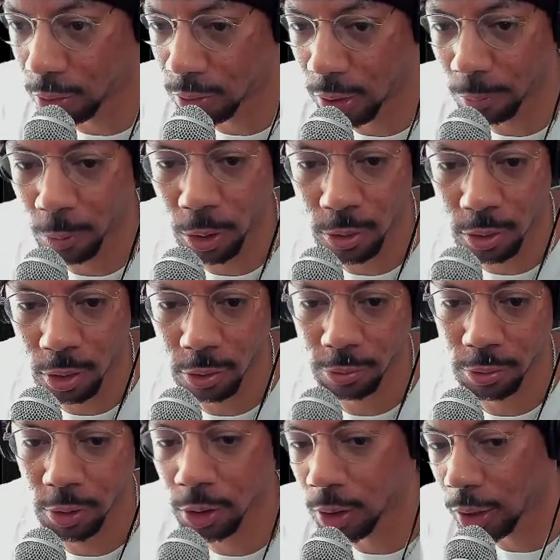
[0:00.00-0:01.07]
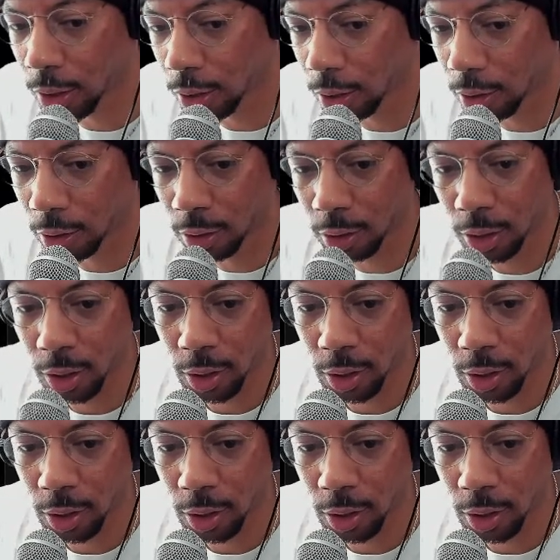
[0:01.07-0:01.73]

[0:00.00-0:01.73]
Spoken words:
Same goes on for there.